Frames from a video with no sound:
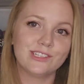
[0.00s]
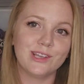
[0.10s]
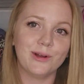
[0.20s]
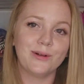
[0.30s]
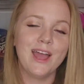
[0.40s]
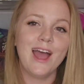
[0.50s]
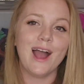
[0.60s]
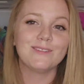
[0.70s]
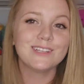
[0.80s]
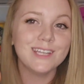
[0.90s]
So
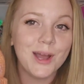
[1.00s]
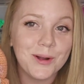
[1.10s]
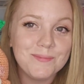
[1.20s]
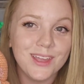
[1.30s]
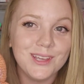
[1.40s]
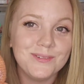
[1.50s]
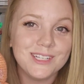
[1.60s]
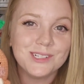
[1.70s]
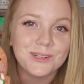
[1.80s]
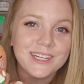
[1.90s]
I really hope that you
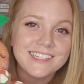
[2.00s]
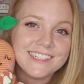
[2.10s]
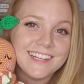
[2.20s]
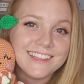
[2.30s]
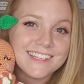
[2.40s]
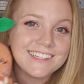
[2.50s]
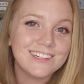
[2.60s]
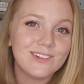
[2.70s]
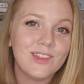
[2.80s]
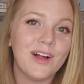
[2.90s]
enjoyed seeing
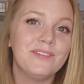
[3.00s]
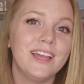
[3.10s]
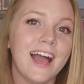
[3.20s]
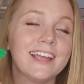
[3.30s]
this little lovey.